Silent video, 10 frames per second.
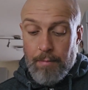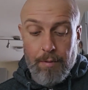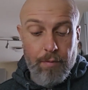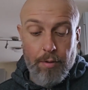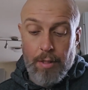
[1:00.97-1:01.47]

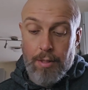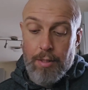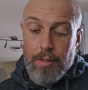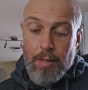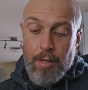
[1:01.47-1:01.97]
You've got
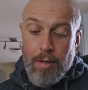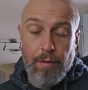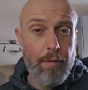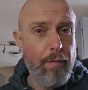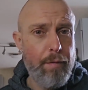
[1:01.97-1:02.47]
this
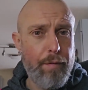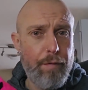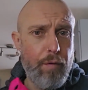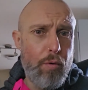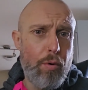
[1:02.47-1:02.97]

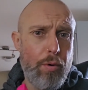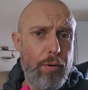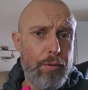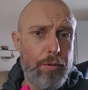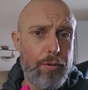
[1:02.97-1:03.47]
4